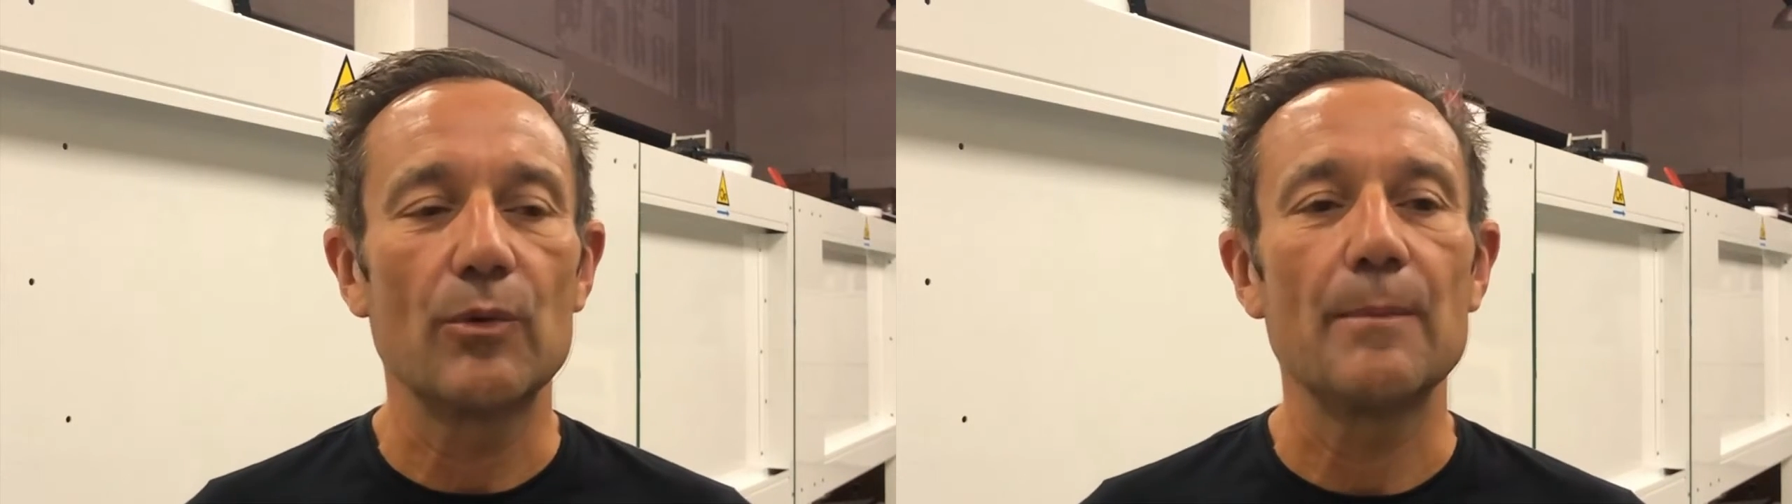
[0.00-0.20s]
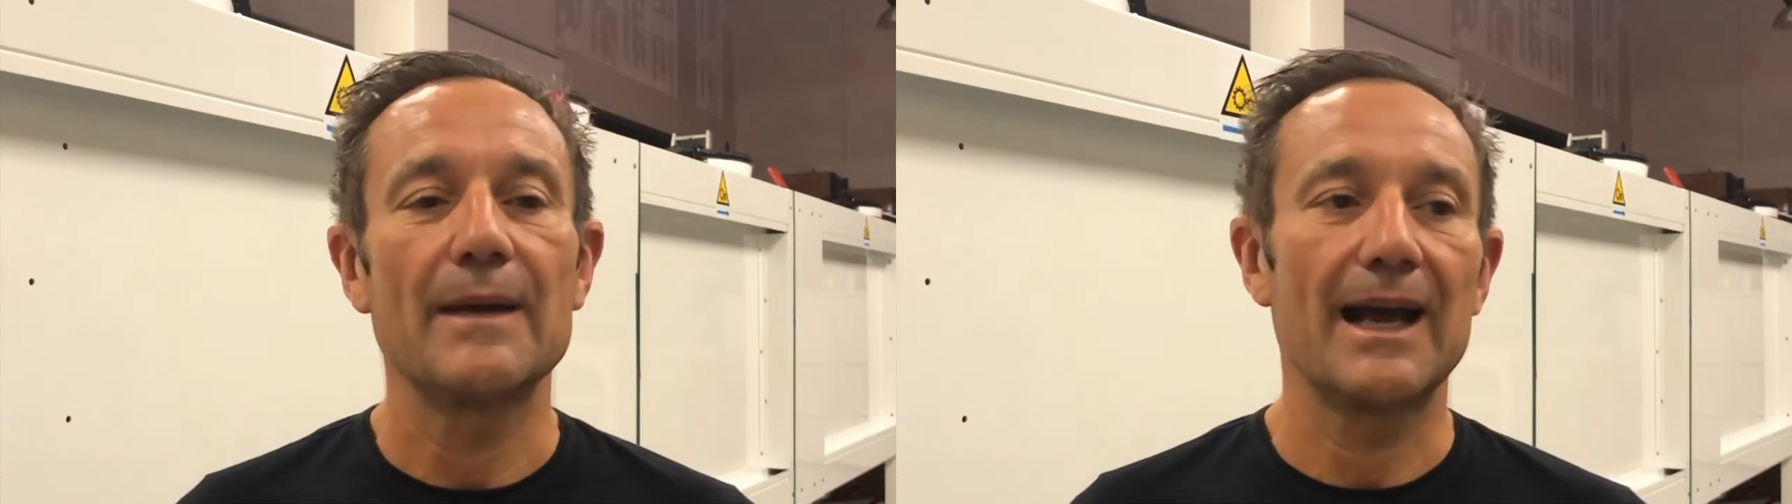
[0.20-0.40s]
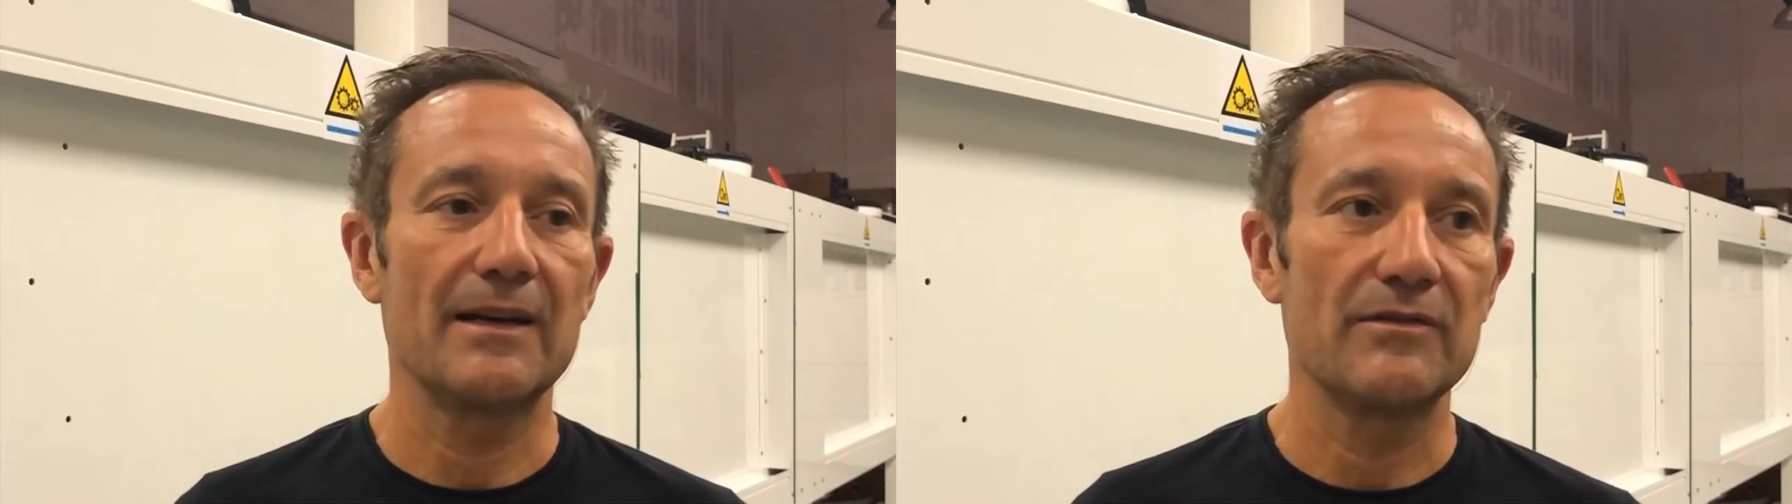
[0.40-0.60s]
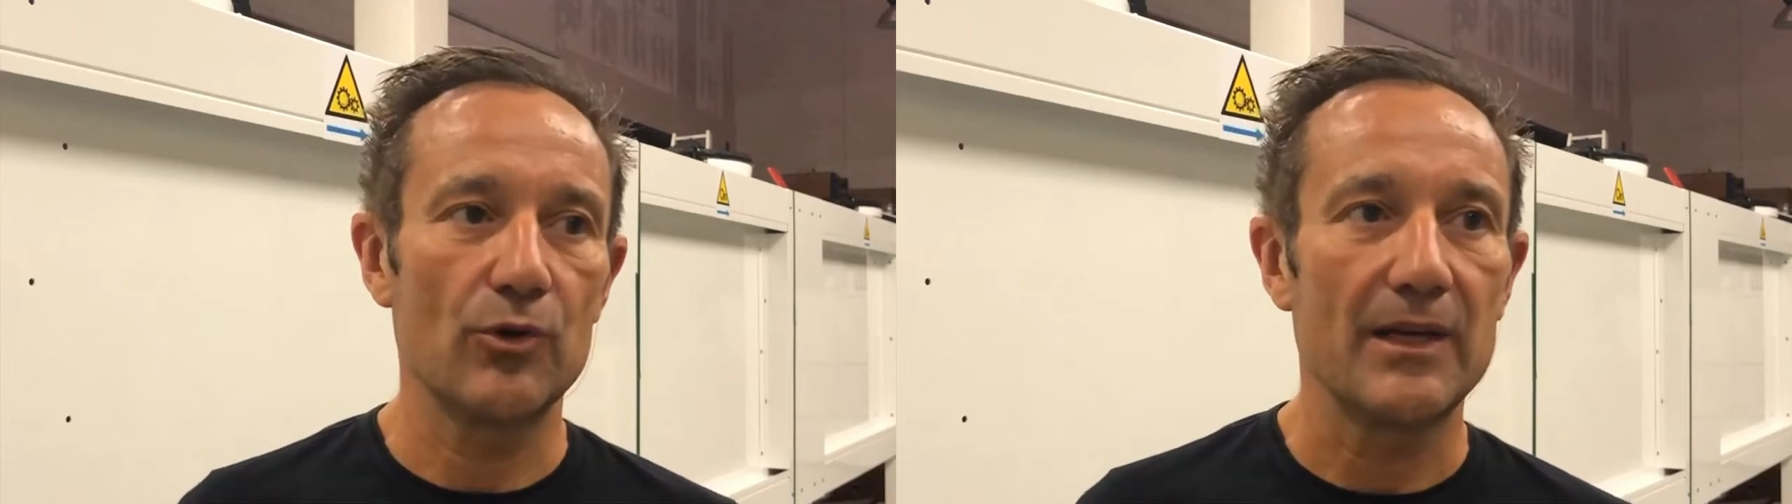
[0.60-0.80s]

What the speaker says: will be at